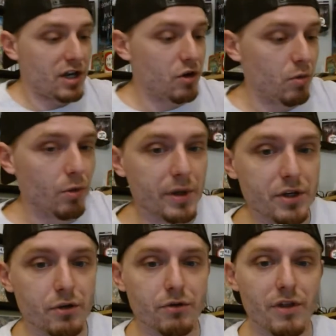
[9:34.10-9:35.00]
channel, where we
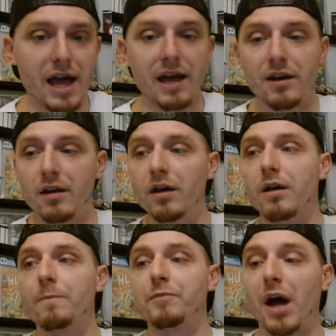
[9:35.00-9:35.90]
do that
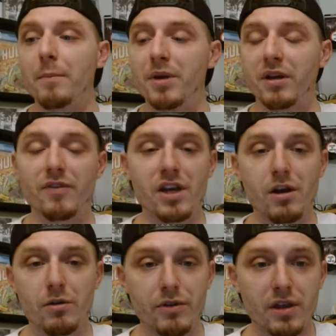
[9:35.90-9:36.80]
top pick
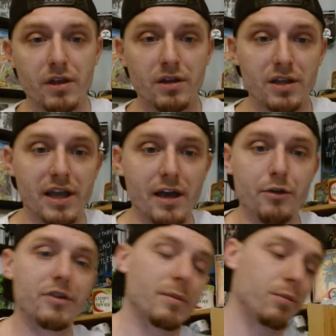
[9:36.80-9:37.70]
video
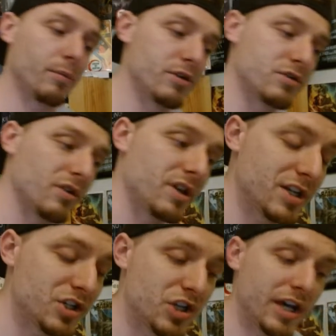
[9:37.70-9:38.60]
together that premieres on
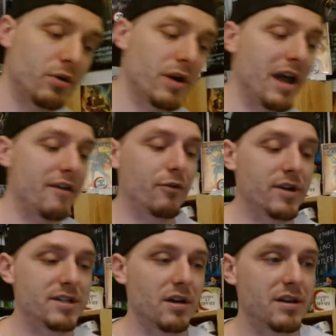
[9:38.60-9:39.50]
his channel
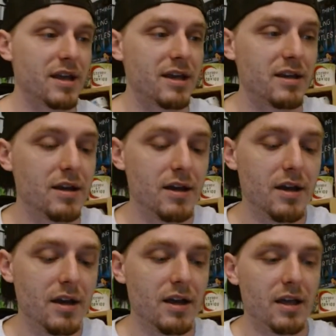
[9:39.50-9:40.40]
every Sunday,
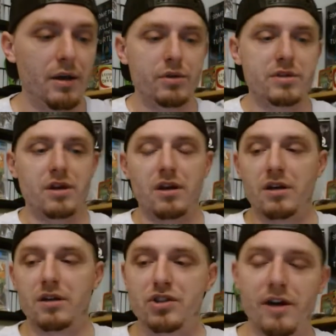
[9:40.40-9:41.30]
it was
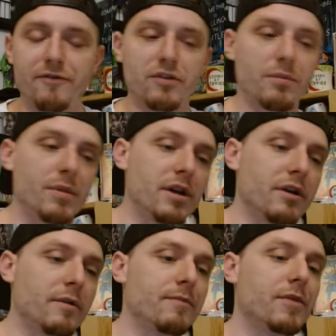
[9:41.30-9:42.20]
Jeff
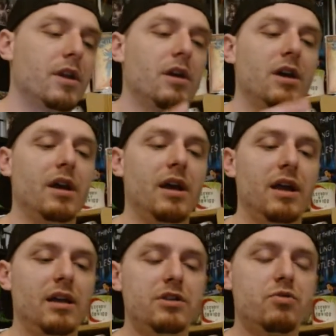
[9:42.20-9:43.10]
Lemire
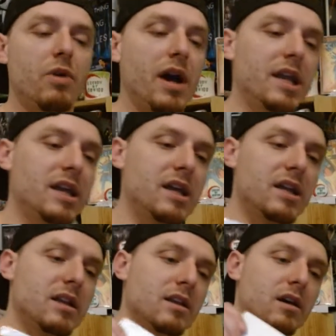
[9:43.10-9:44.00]
is writing it,
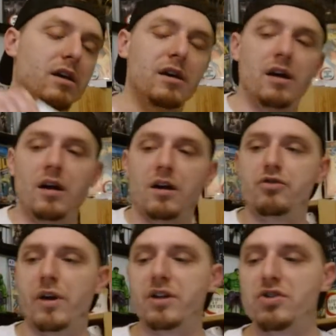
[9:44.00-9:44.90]
and Andrea